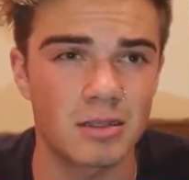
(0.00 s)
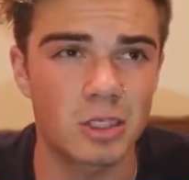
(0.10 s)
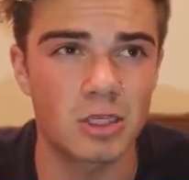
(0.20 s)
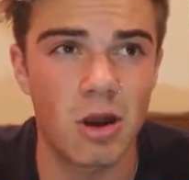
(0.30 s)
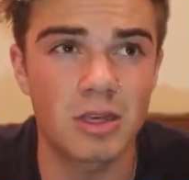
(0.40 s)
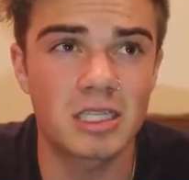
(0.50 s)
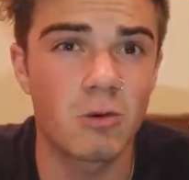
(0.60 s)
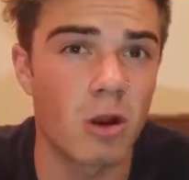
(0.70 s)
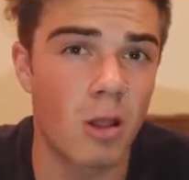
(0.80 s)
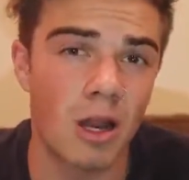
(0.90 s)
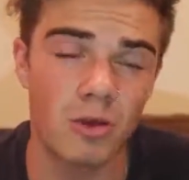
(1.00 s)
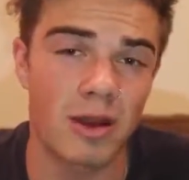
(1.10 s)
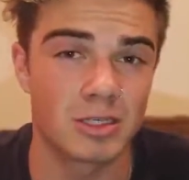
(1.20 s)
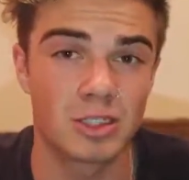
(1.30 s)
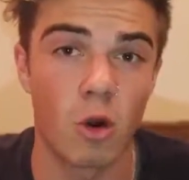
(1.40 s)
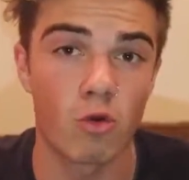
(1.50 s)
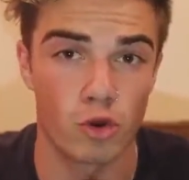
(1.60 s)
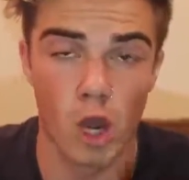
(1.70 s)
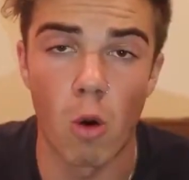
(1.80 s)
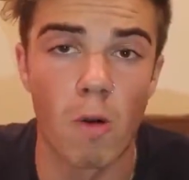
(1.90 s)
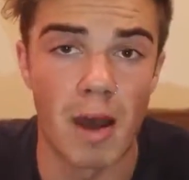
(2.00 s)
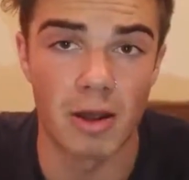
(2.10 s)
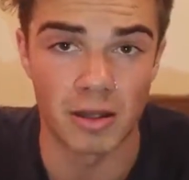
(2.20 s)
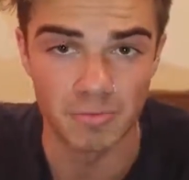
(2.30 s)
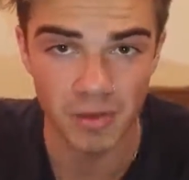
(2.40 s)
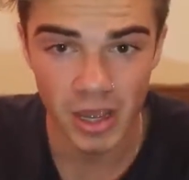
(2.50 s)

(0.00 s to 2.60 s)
just honestly what a lot of you guys don't know about it.